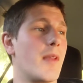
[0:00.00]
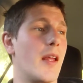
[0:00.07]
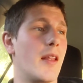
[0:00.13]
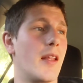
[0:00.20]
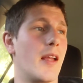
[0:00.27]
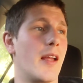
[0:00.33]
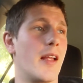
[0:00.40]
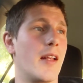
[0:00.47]

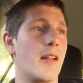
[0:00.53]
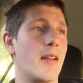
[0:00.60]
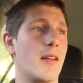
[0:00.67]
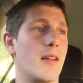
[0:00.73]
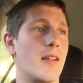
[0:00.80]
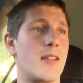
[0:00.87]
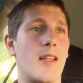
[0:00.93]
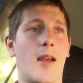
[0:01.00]
and then
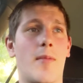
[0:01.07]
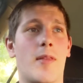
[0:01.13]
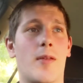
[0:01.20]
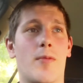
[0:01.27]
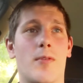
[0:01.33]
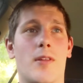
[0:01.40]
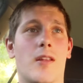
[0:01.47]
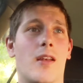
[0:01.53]
the same
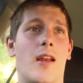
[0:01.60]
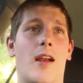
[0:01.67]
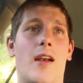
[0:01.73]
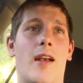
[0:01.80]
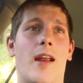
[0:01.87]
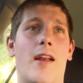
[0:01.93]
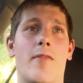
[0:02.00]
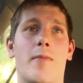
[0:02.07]
thing with the
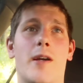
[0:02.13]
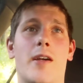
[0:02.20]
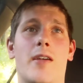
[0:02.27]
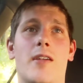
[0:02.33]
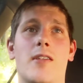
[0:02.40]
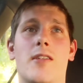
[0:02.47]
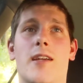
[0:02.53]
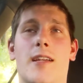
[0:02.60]
Native
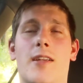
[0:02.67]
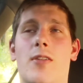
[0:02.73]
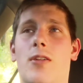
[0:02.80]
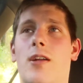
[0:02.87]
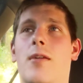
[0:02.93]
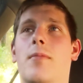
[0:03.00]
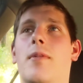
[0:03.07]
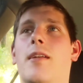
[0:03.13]
Americans. You like you
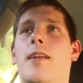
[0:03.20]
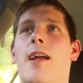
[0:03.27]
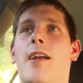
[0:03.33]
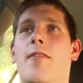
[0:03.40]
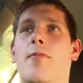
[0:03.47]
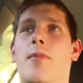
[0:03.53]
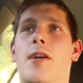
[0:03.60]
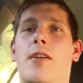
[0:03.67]
look up
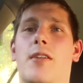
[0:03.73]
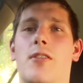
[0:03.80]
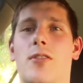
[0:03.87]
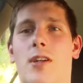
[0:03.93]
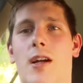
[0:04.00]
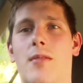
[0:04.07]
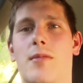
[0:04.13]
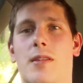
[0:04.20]
Native American
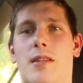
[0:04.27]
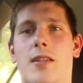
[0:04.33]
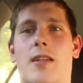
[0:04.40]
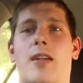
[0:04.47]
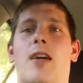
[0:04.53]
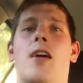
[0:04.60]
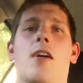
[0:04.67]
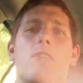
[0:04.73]
tribes, and there's
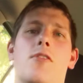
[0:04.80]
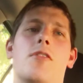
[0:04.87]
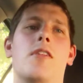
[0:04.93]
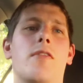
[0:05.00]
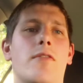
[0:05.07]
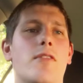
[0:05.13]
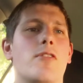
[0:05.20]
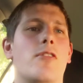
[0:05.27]
like a hundred
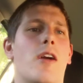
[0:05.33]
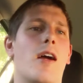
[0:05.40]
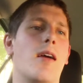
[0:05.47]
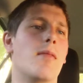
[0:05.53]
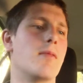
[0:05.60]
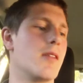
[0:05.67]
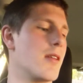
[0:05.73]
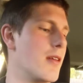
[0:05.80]
different
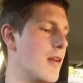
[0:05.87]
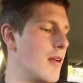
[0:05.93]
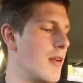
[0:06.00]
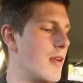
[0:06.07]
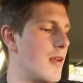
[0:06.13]
tribes, and